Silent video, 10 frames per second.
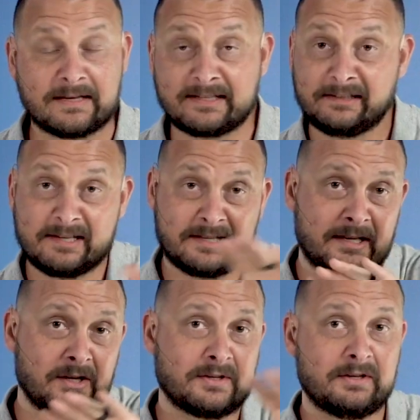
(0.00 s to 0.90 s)
They said, listen,
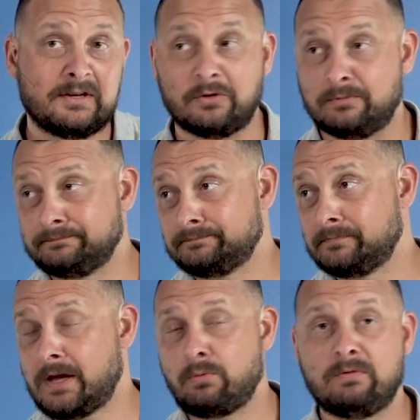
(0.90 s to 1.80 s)
here's the deal.
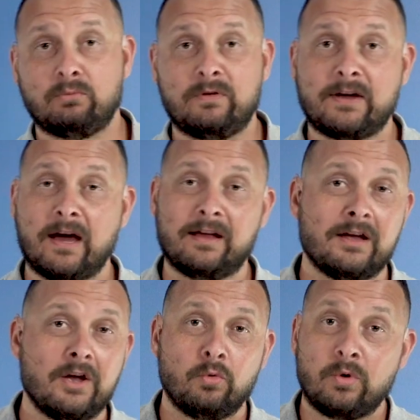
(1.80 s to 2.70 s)
Okay,
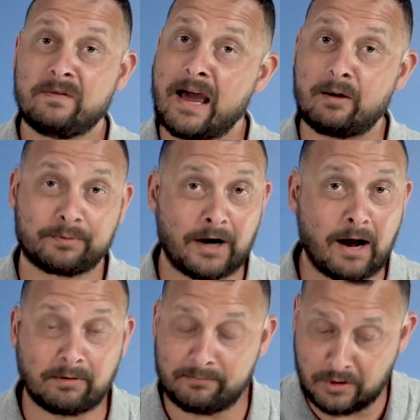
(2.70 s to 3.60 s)
we've got a
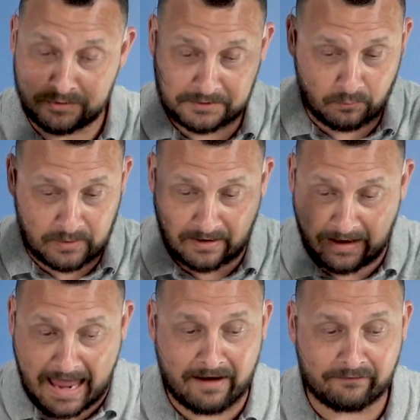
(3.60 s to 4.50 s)
problem. Houston, we
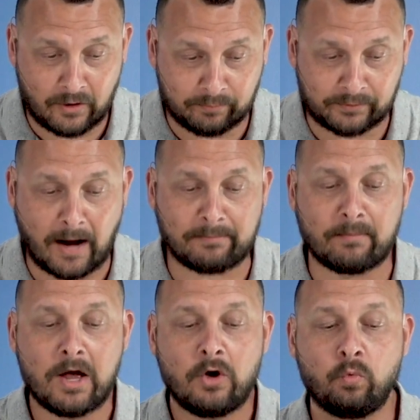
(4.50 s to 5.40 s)
have a problem.